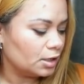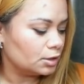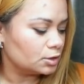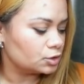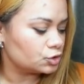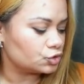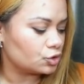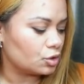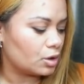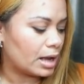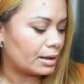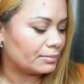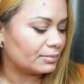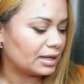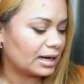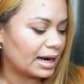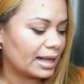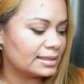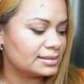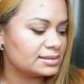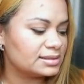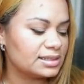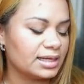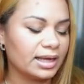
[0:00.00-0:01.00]
So I'm
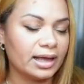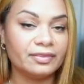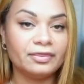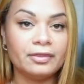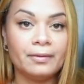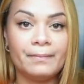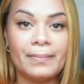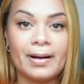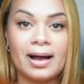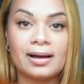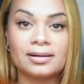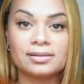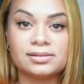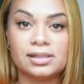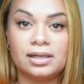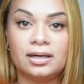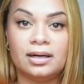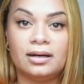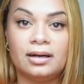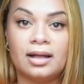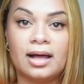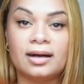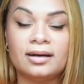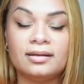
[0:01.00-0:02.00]
glancing at the box, and
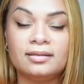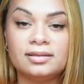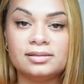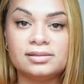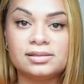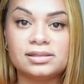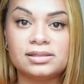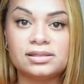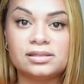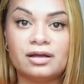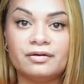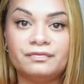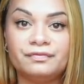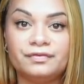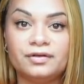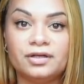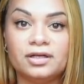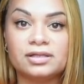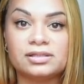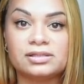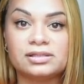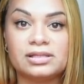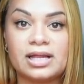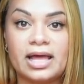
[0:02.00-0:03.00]
a lot of this stuff
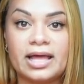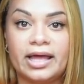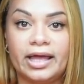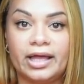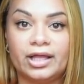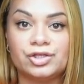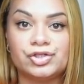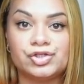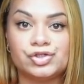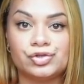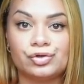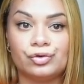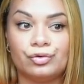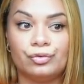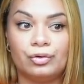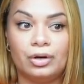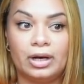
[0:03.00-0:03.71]
looks like it's